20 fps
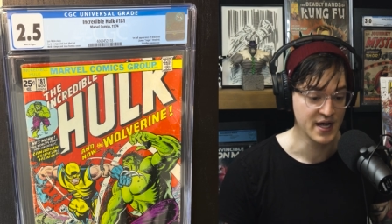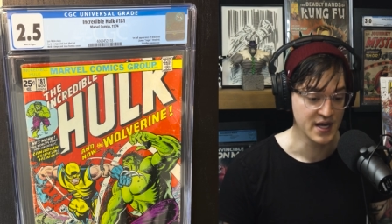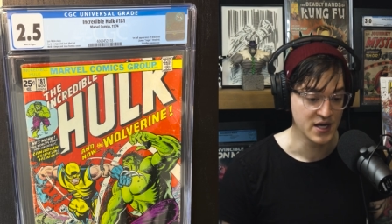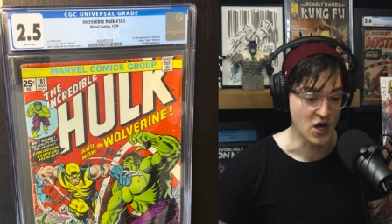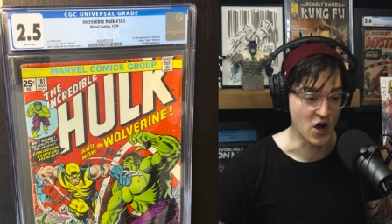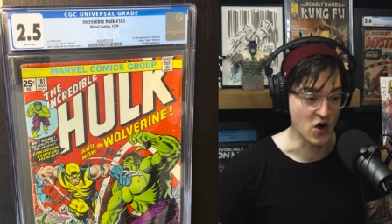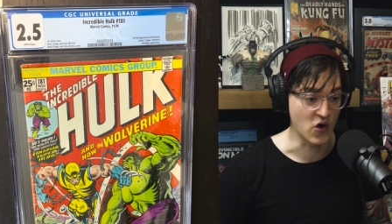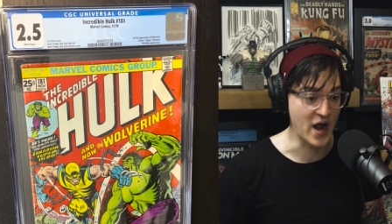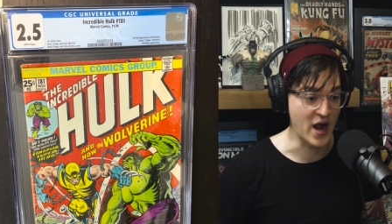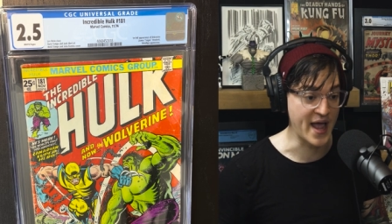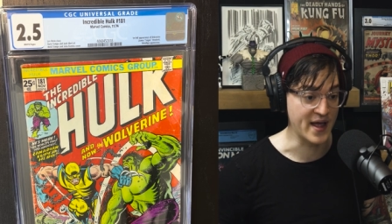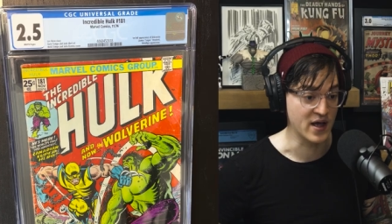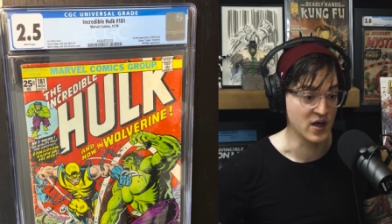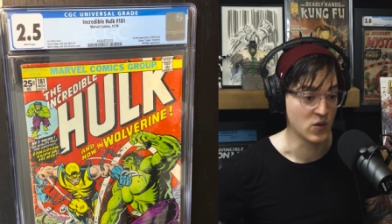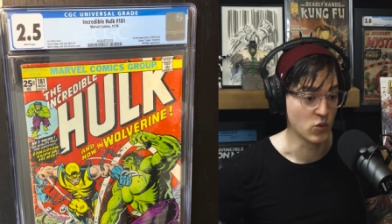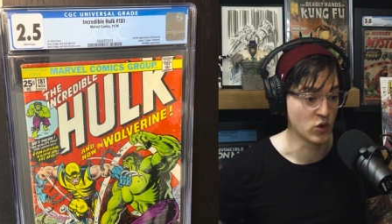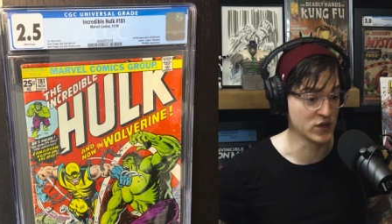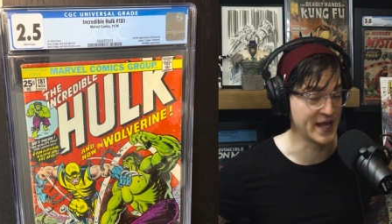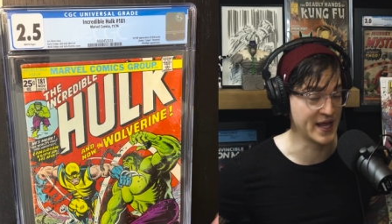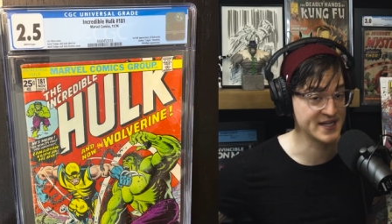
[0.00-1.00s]
All right.
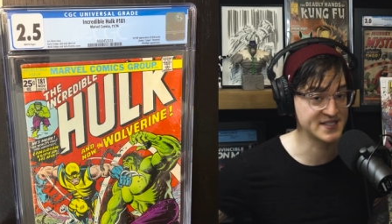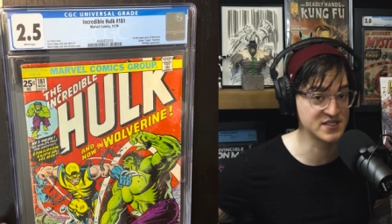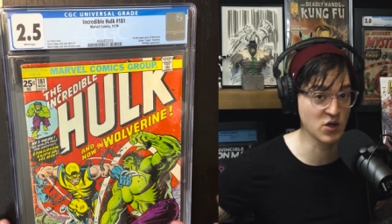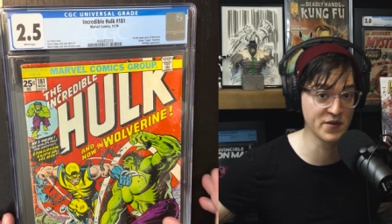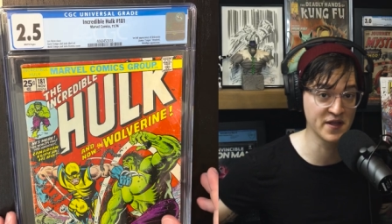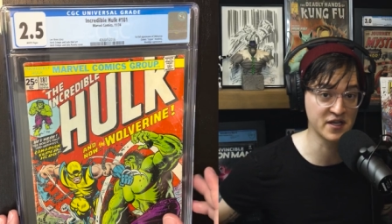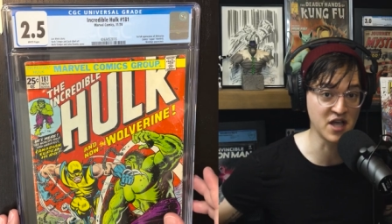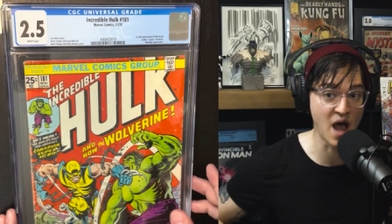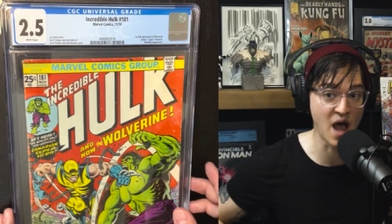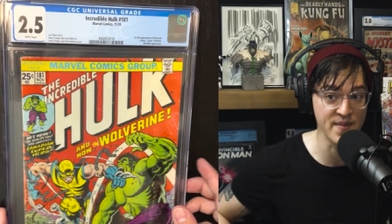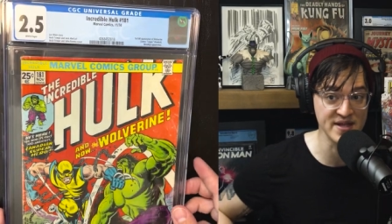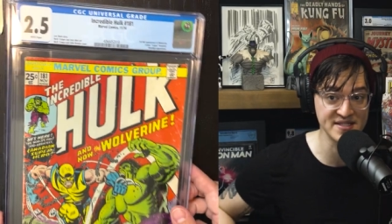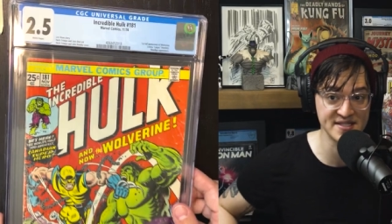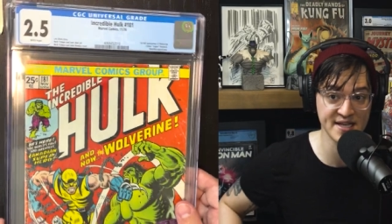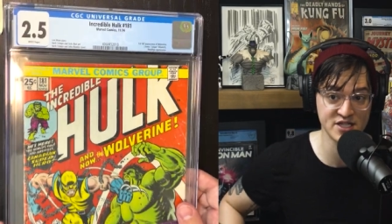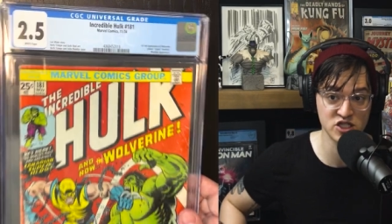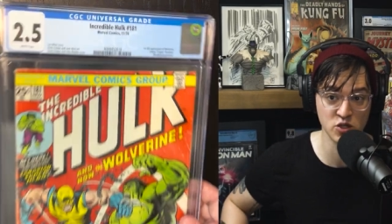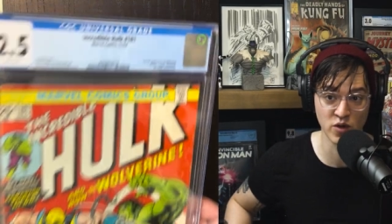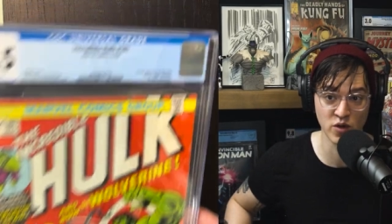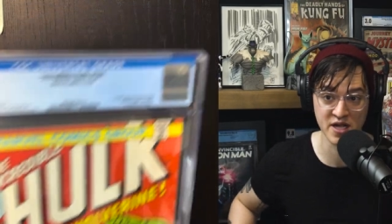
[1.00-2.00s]
Well, let us know in the comments
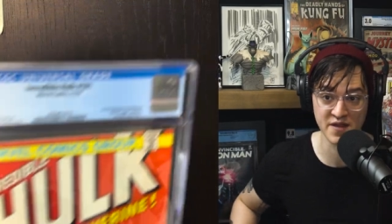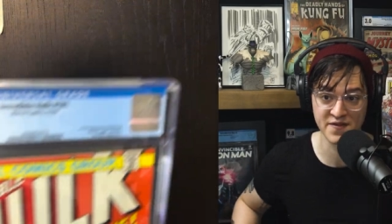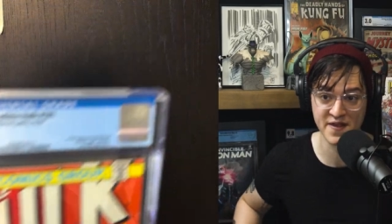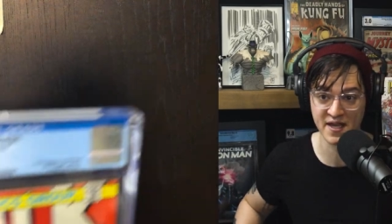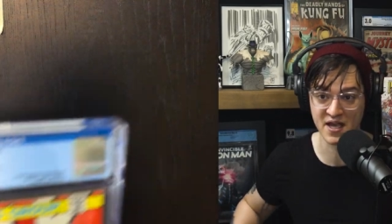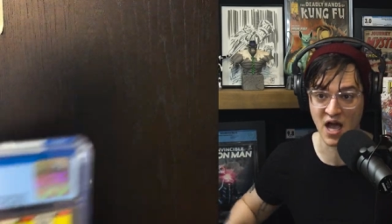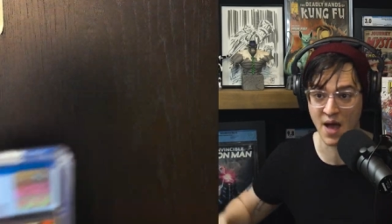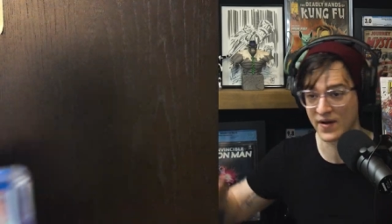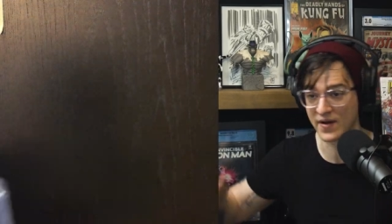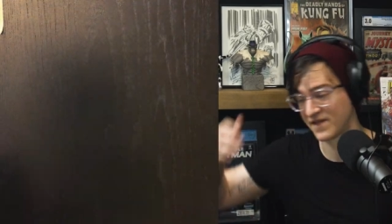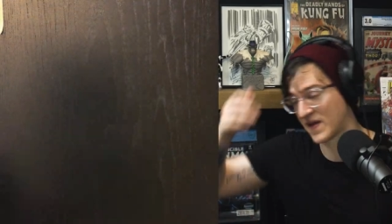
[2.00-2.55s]
section what you think, Comic fan.